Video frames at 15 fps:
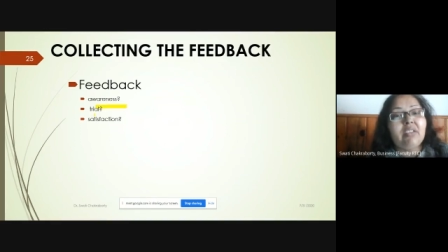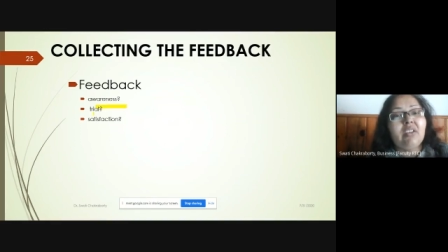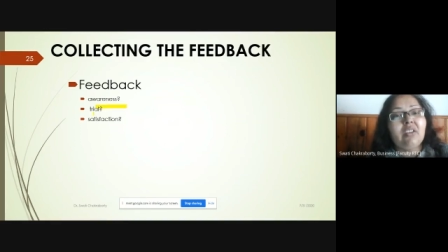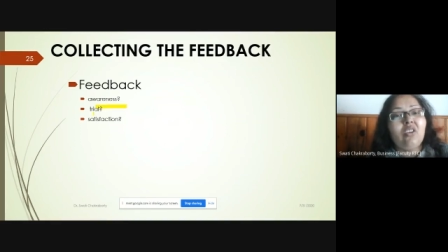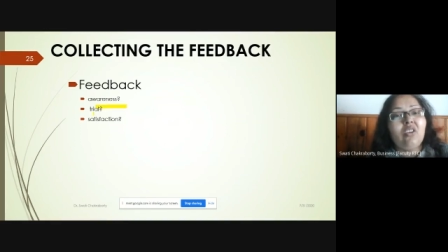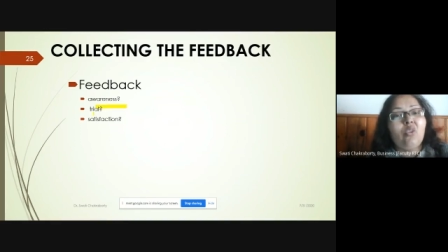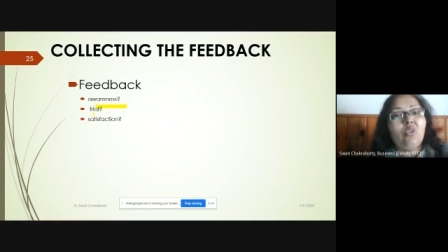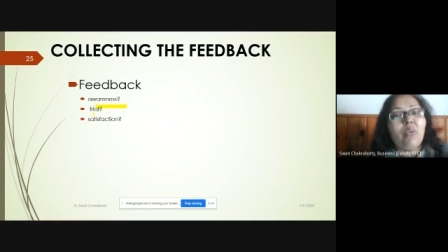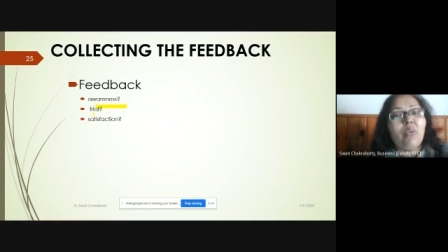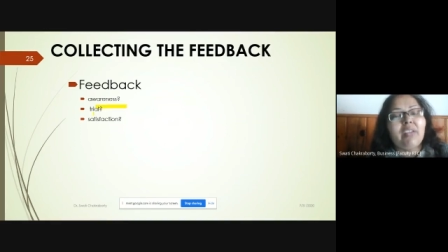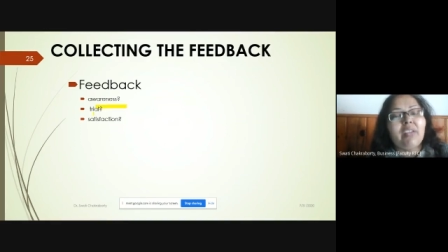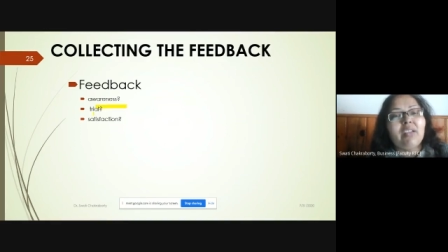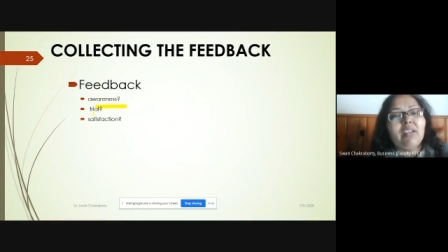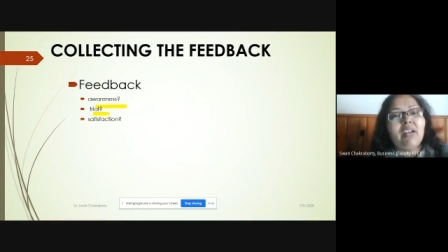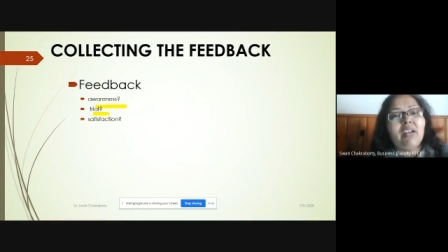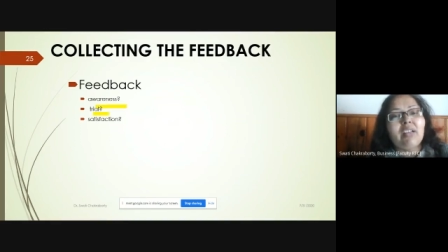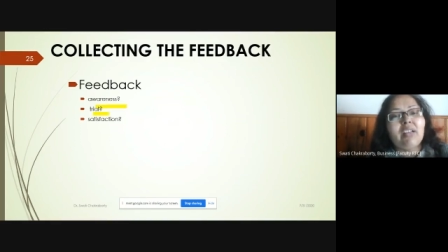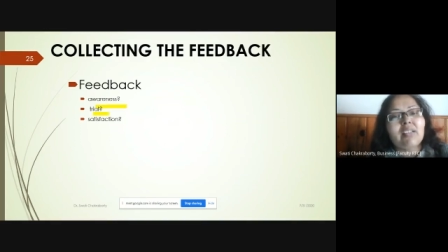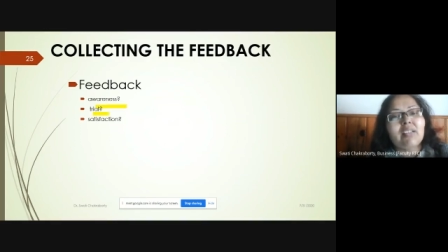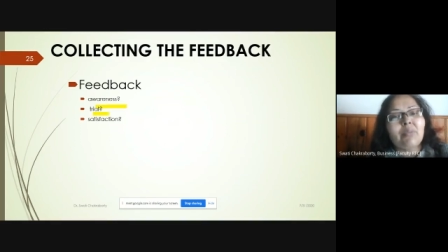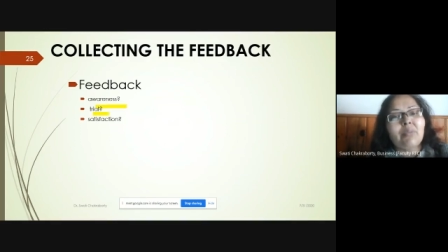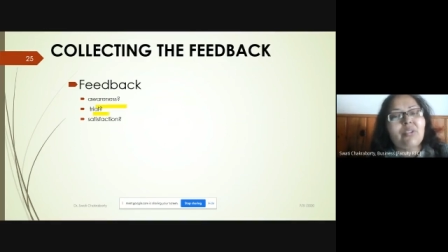whether some
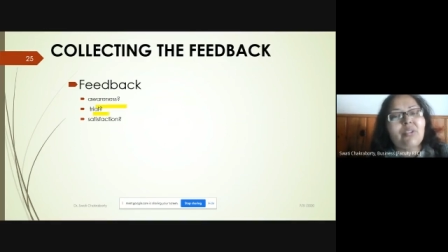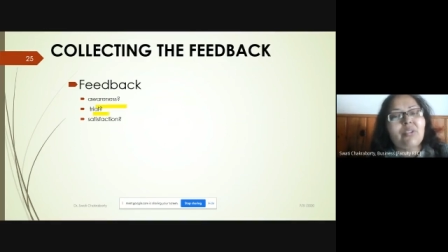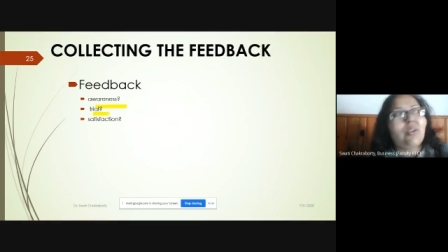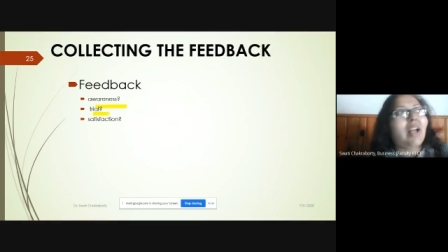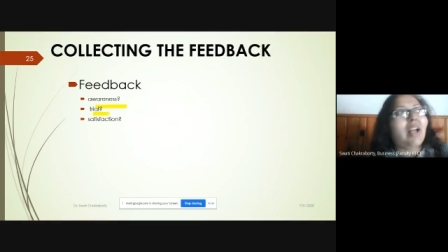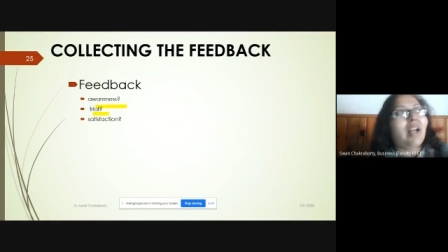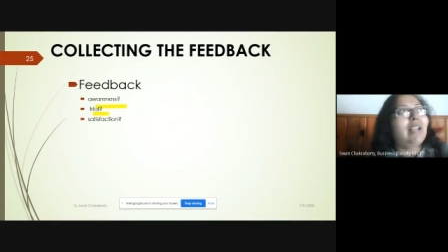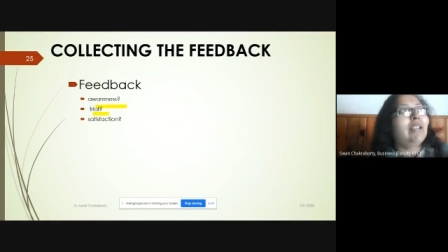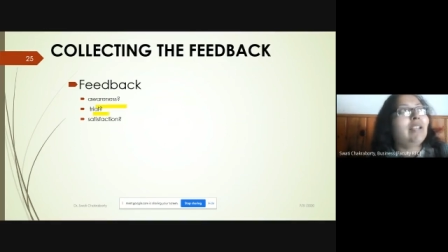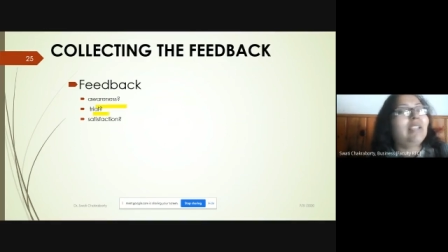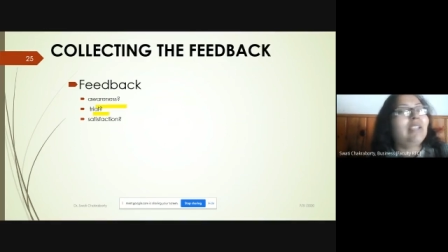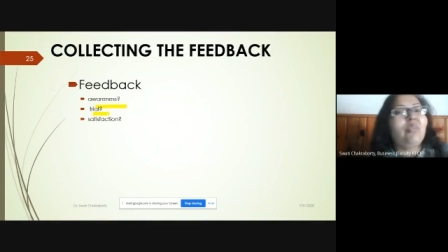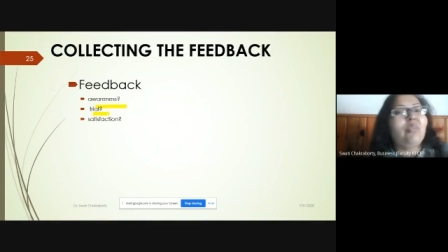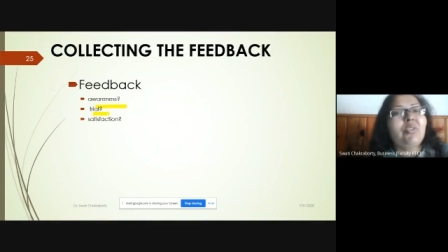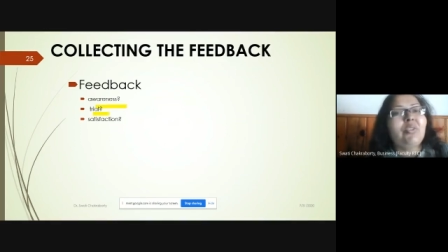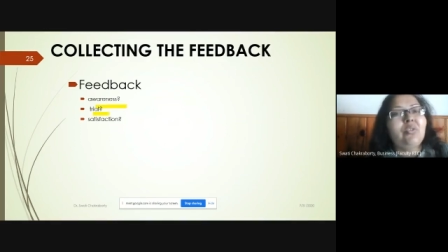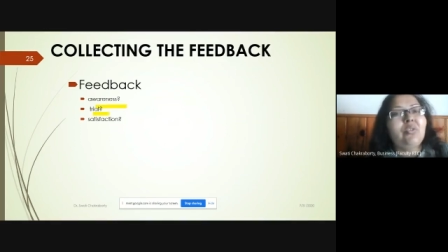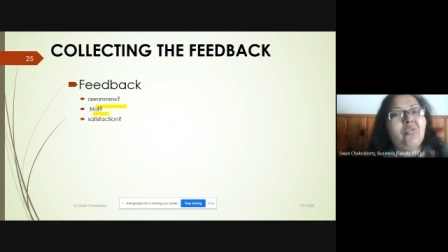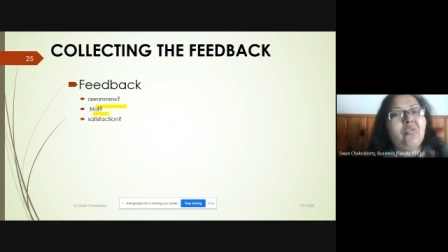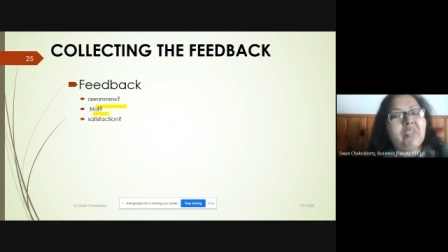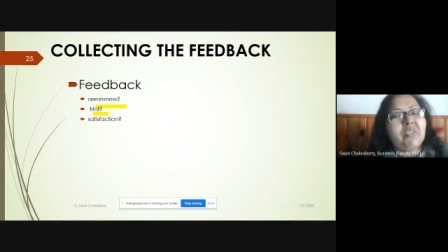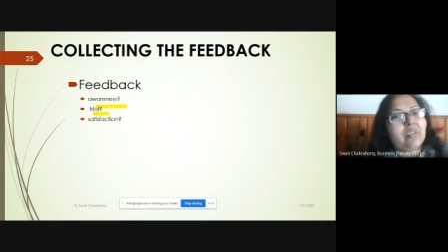trial, they want to go for
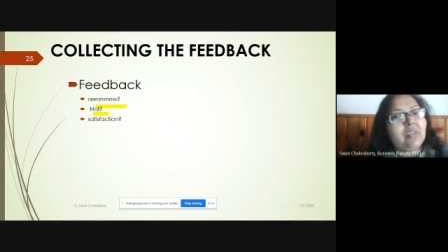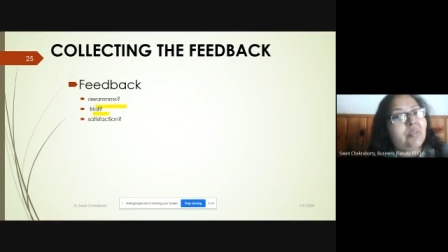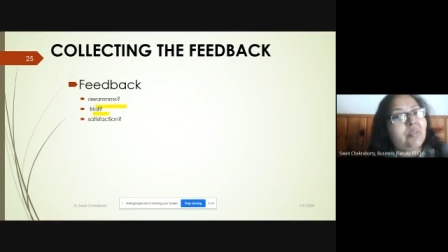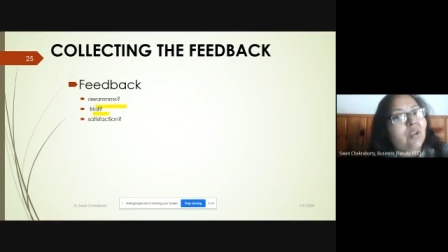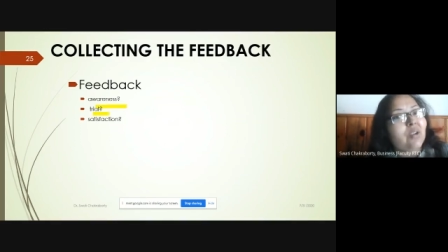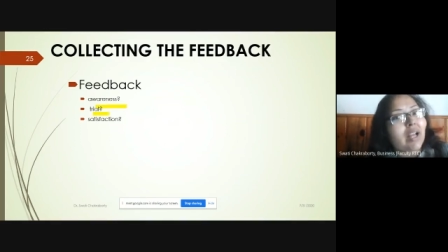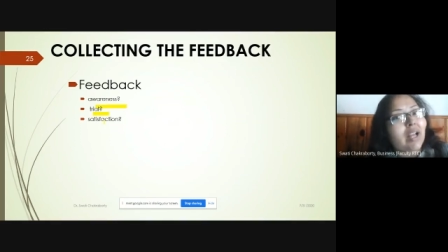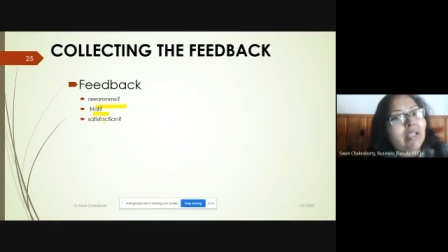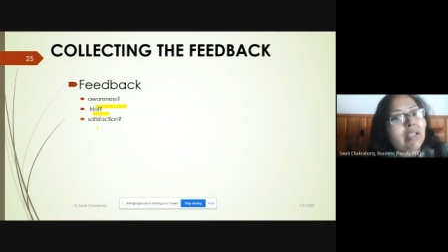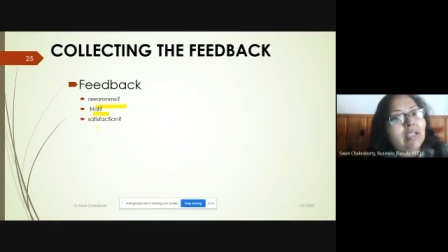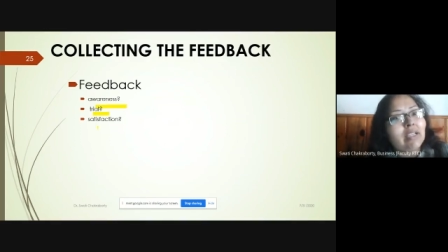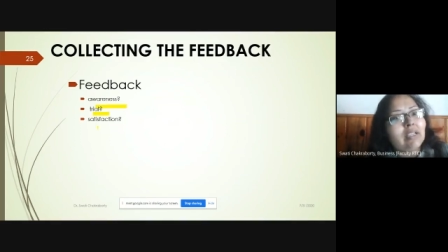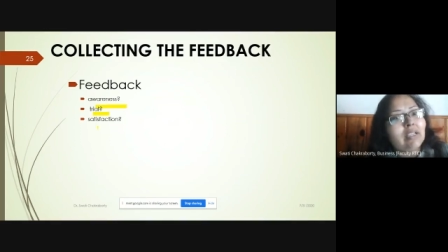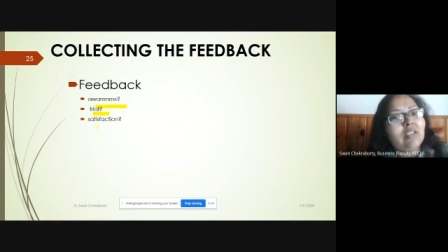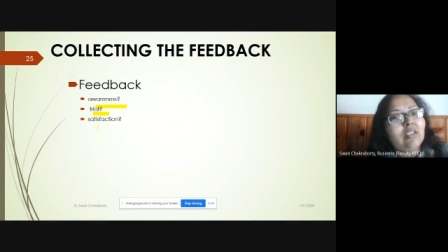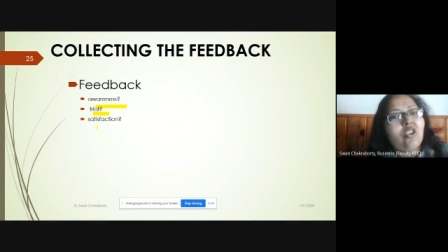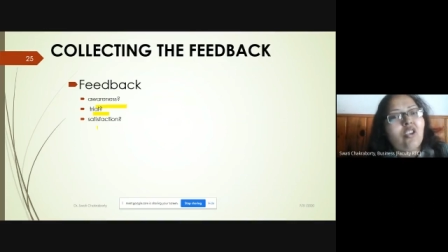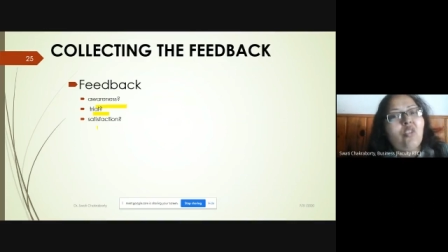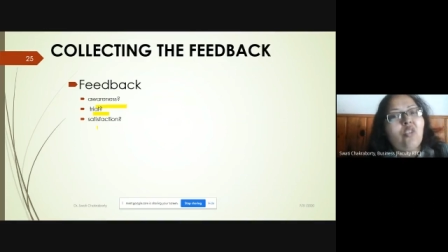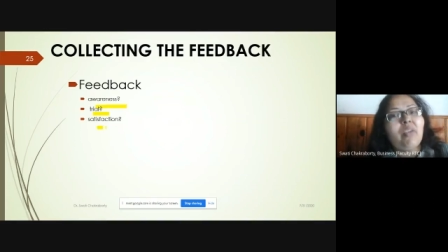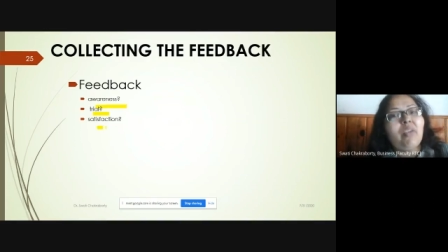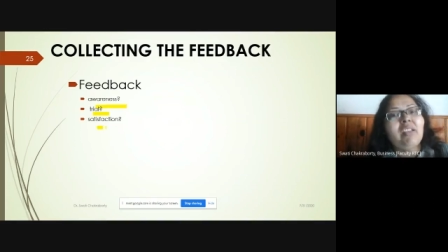some trial,
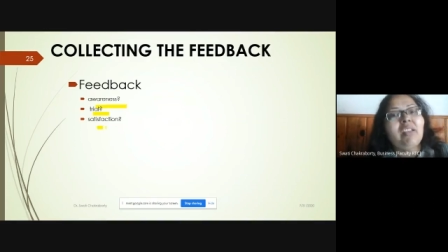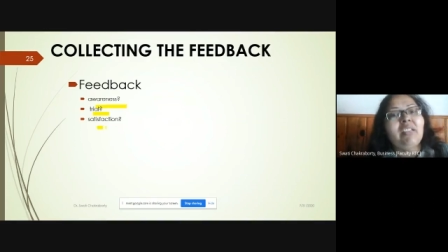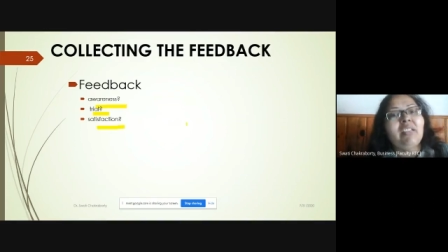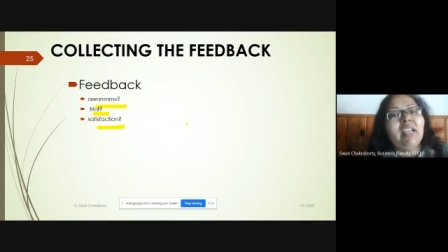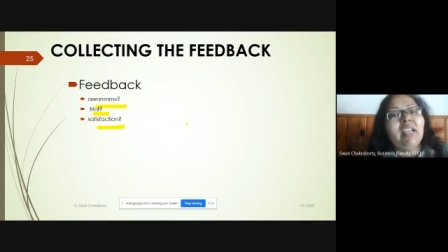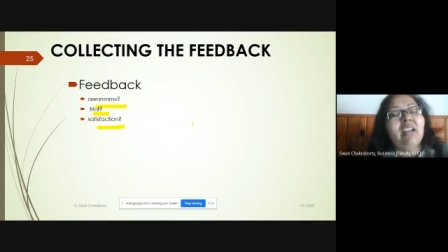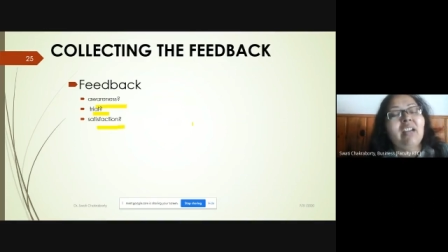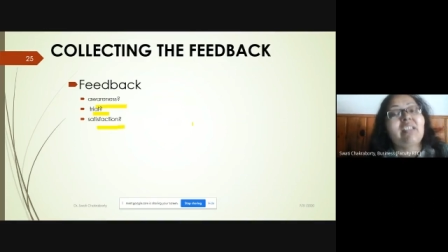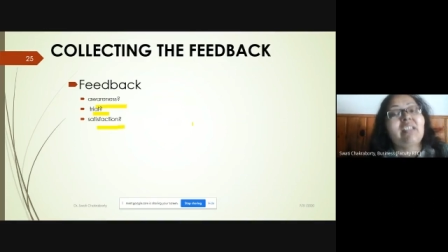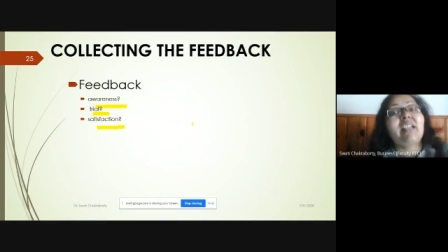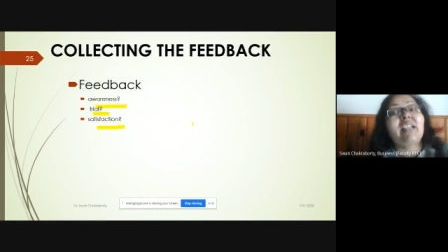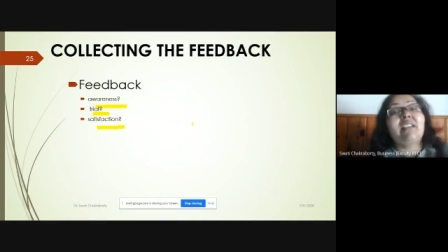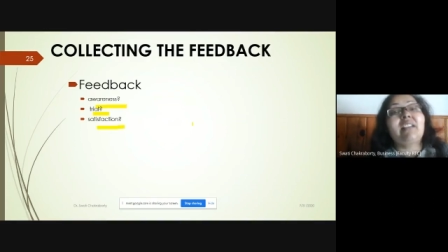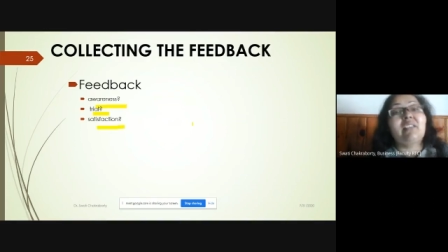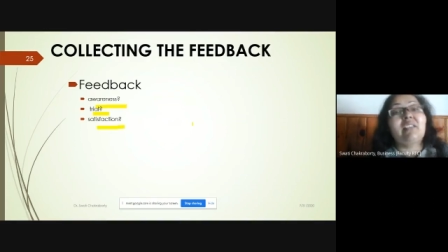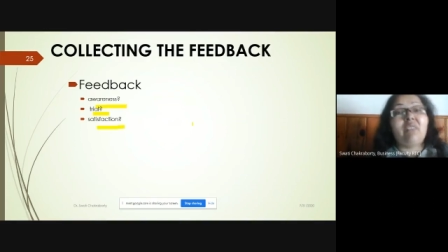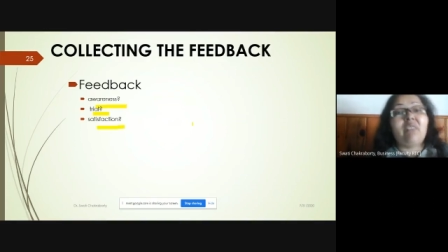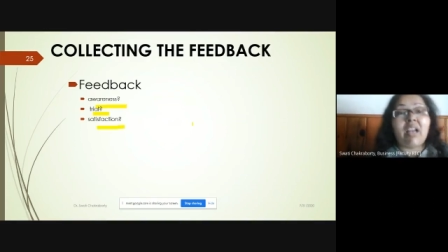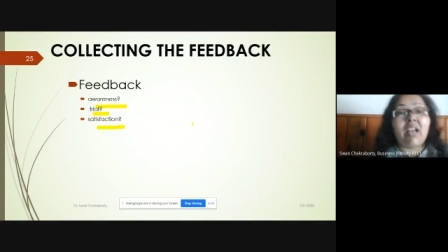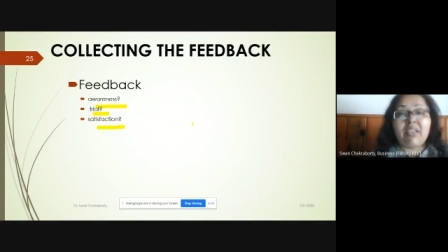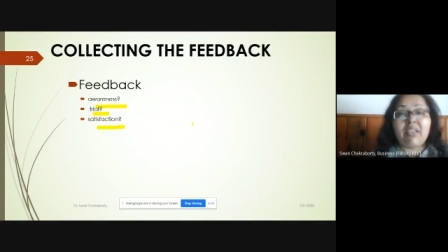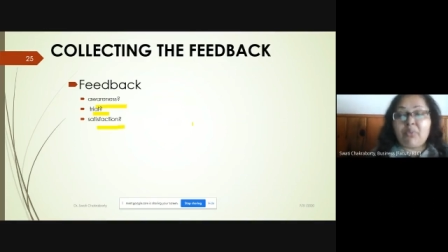whether they are satisfied
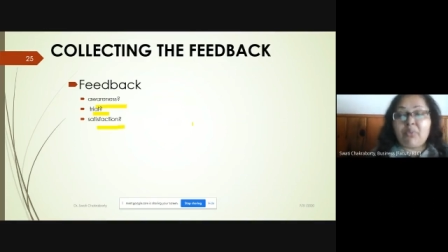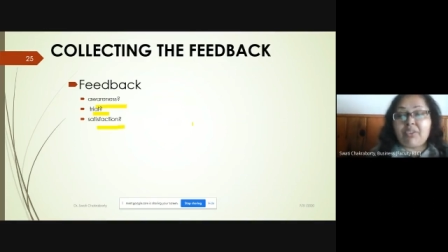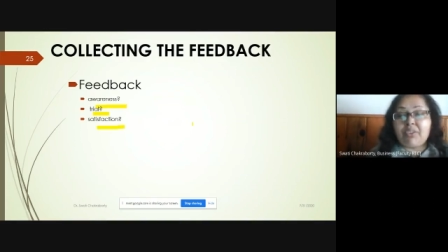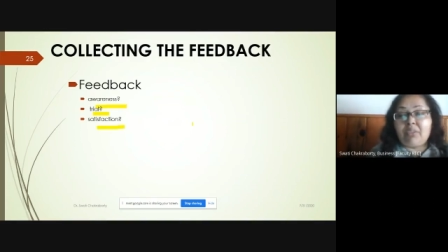with the